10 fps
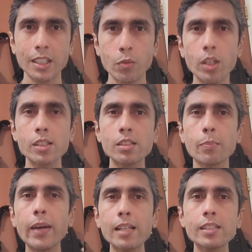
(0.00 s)
versus the
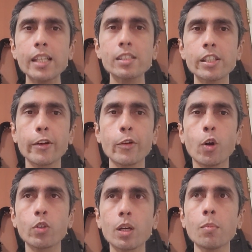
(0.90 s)
best case
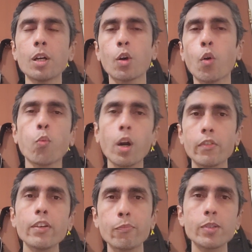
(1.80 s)
scenario outcome of
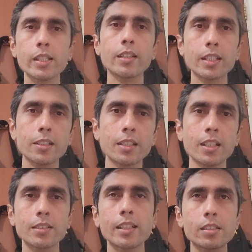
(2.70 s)
what we've presented
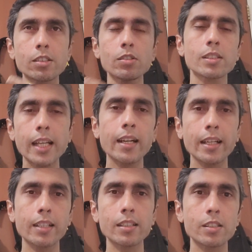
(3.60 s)
that's still
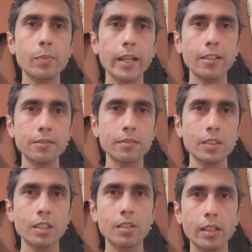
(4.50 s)
standing in this debate,
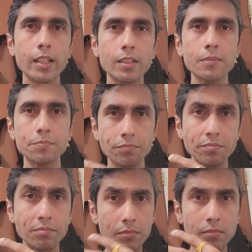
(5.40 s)
right?
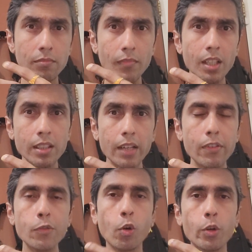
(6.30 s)
That
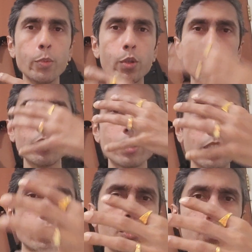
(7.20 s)
we've
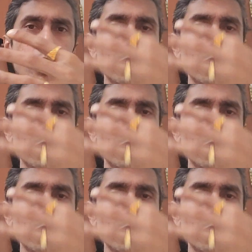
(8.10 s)
contributed to